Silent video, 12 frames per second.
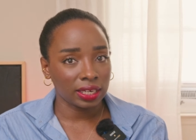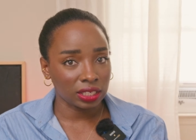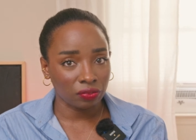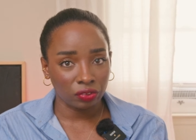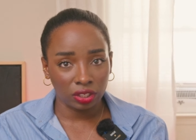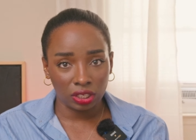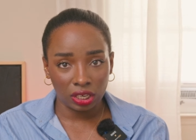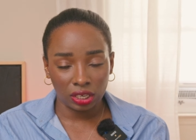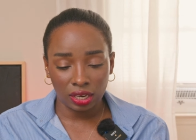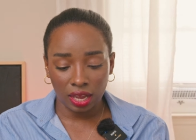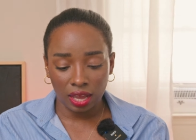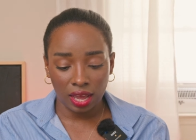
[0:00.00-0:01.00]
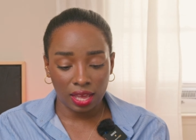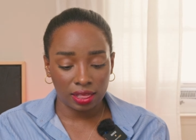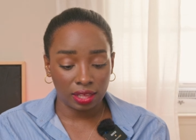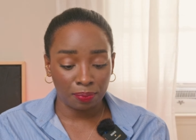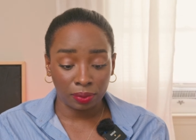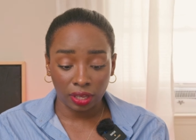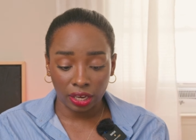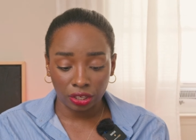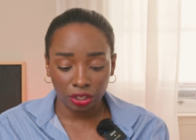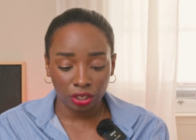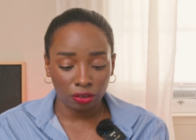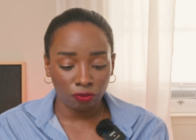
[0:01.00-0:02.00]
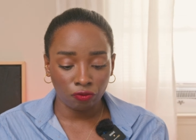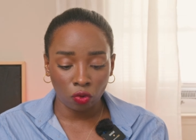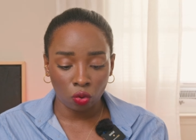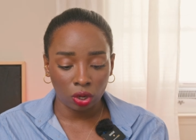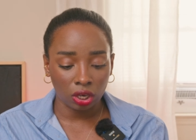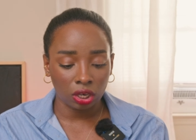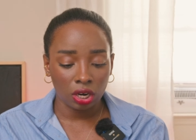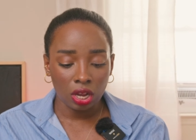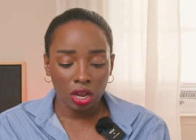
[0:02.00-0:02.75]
I definitely need a lip liner for,